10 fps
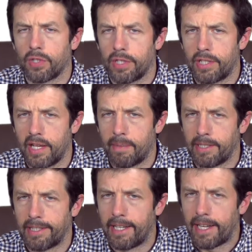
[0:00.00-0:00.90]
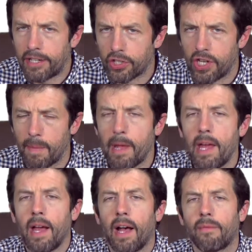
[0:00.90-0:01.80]
sustainability leadership,
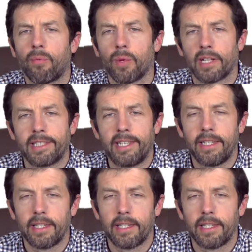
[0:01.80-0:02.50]
and from what I see,